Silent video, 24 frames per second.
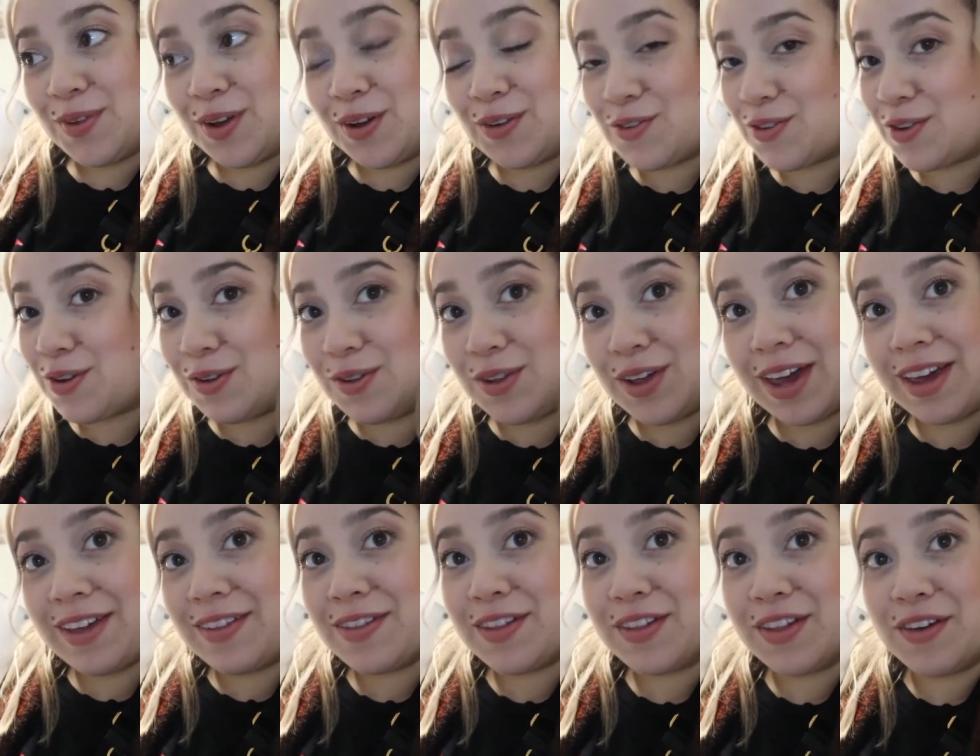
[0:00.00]
I was gonna
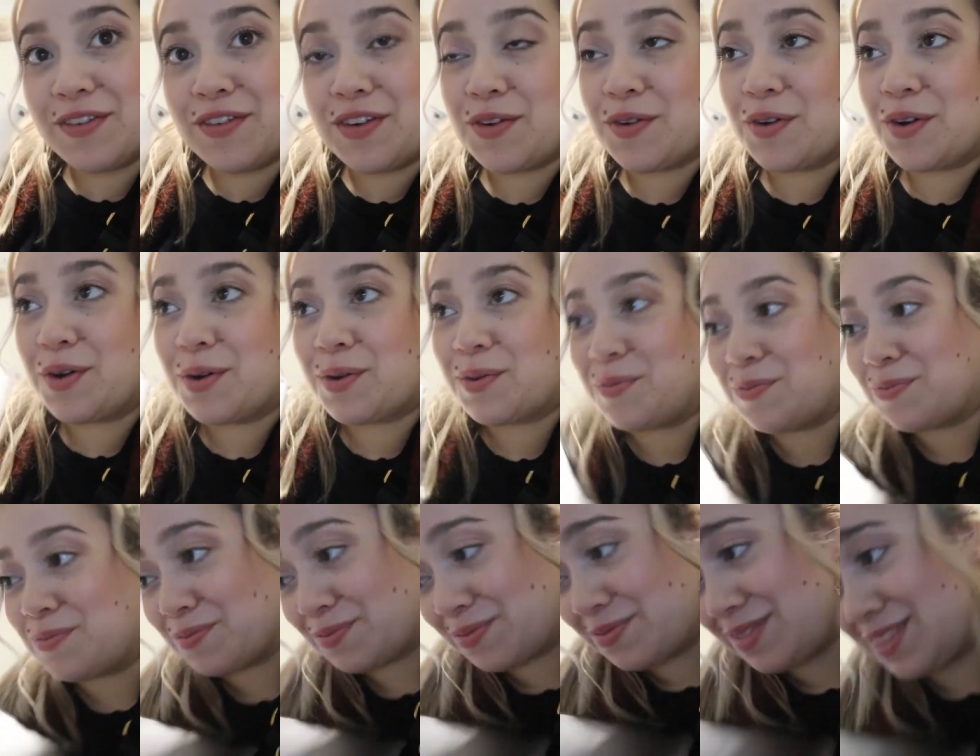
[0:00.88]
lay in the living room.
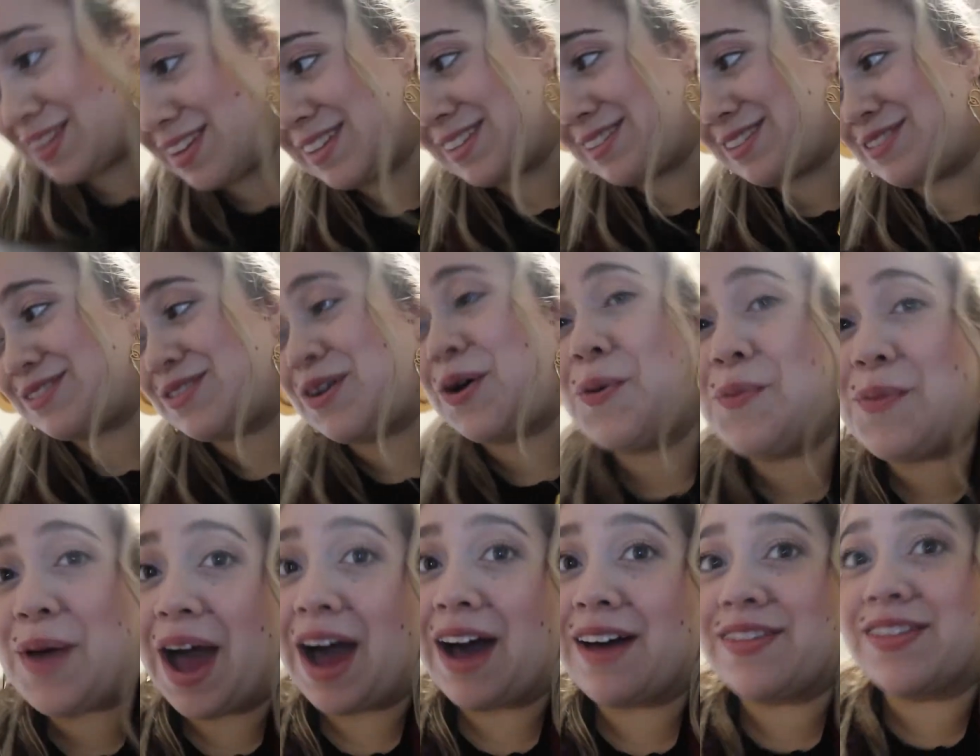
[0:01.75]
It's so
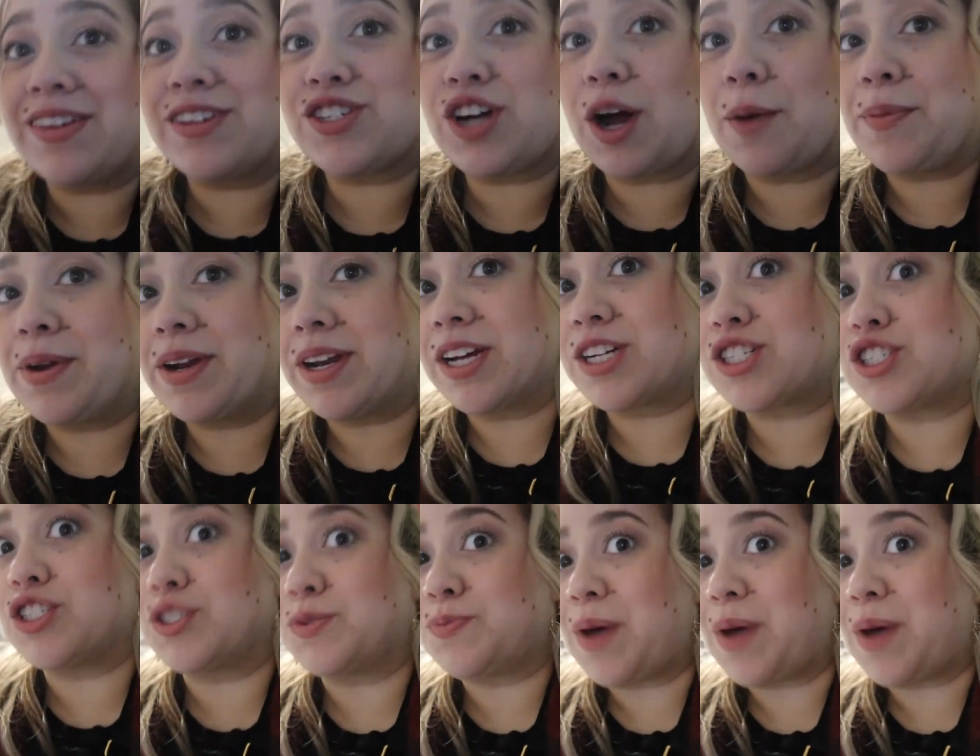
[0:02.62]
bad. The shopping addiction is